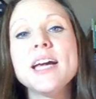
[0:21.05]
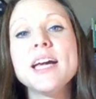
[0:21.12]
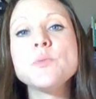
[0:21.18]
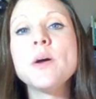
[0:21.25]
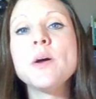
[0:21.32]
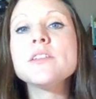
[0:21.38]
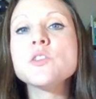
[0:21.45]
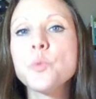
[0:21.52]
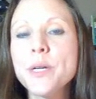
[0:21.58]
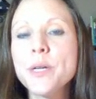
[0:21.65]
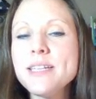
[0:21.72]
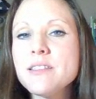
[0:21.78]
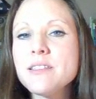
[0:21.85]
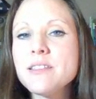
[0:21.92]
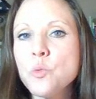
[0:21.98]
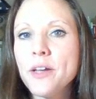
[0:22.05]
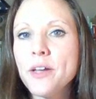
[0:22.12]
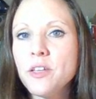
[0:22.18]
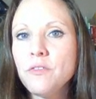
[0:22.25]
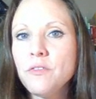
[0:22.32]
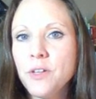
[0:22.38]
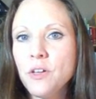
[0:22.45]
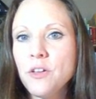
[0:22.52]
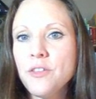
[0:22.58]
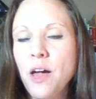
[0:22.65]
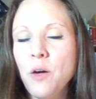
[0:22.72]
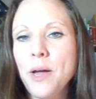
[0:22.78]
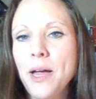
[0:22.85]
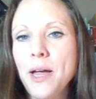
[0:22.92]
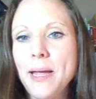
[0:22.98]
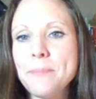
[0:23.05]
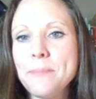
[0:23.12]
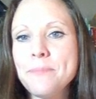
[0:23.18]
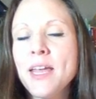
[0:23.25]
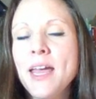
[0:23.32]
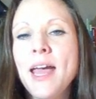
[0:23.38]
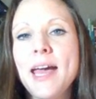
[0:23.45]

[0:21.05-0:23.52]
as well as reasons why you feel that way.